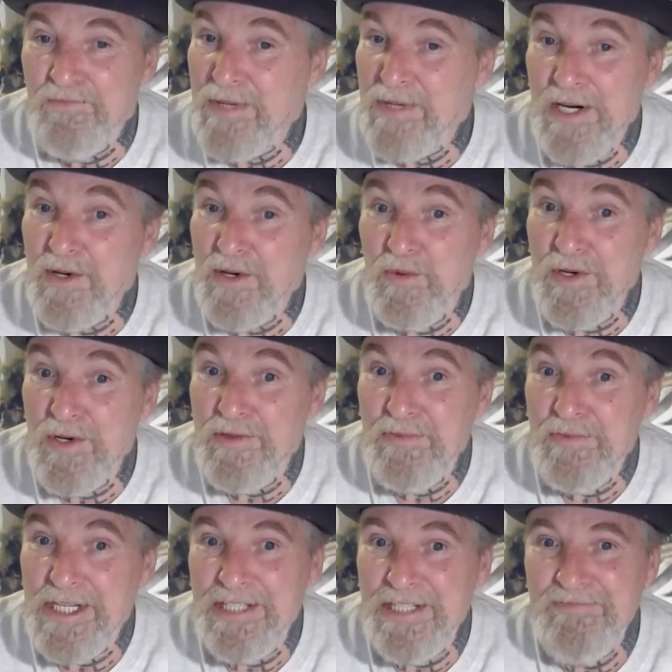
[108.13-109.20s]
bear with
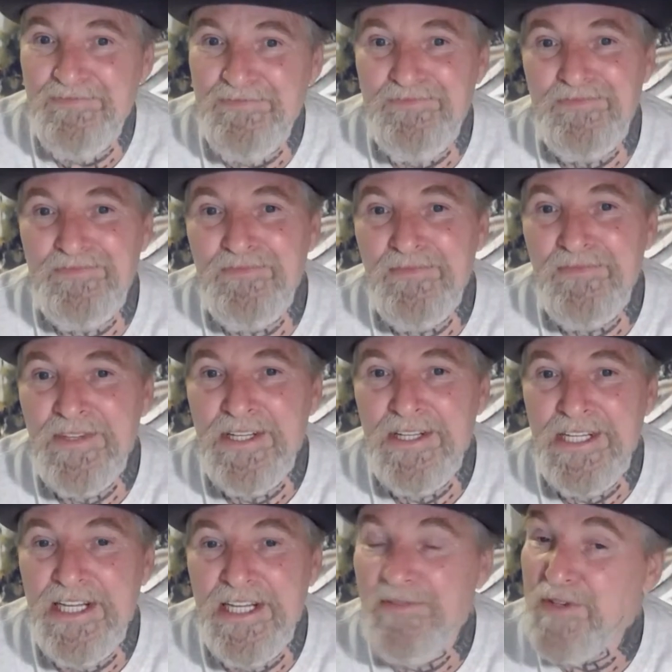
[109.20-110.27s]
me
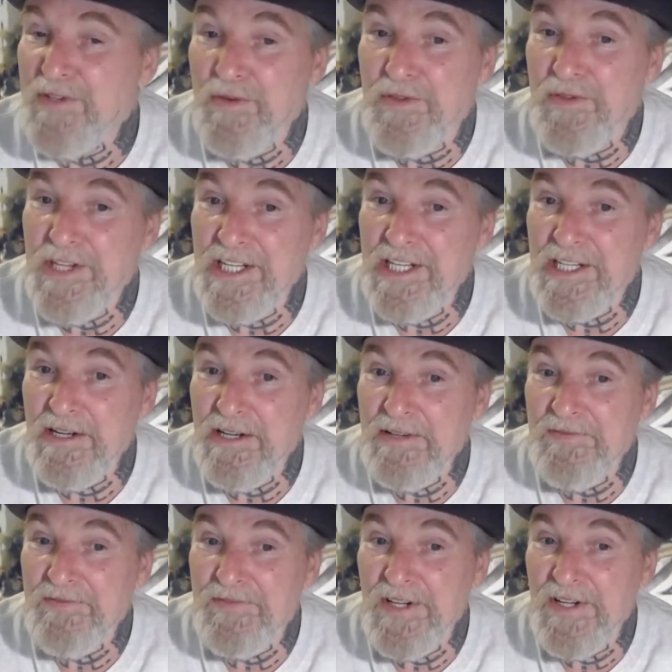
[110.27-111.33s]
if you think I
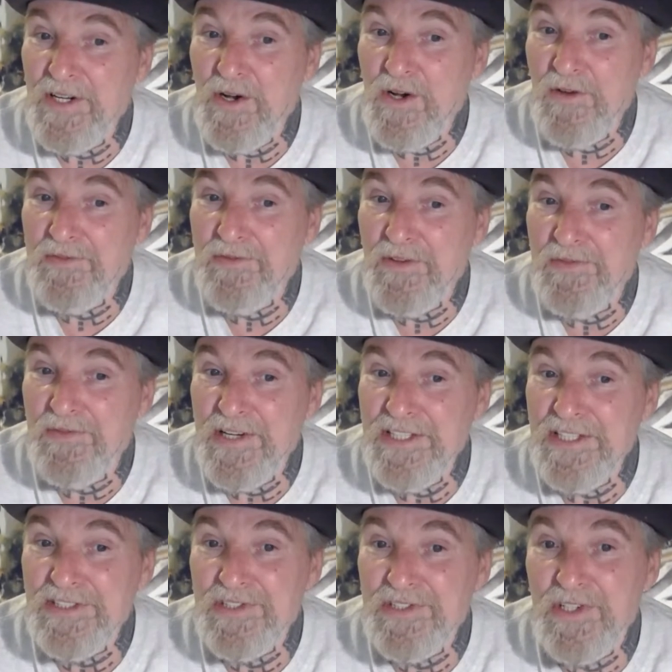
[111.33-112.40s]
fell off the
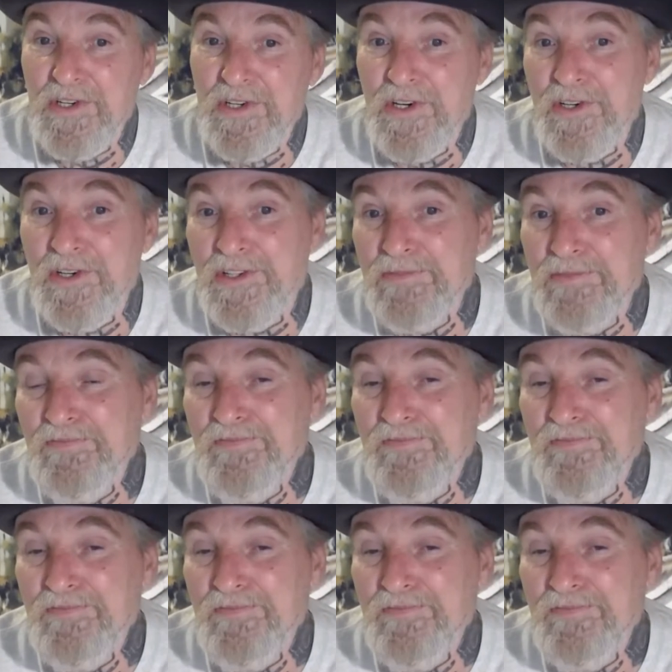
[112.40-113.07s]
face of the earth.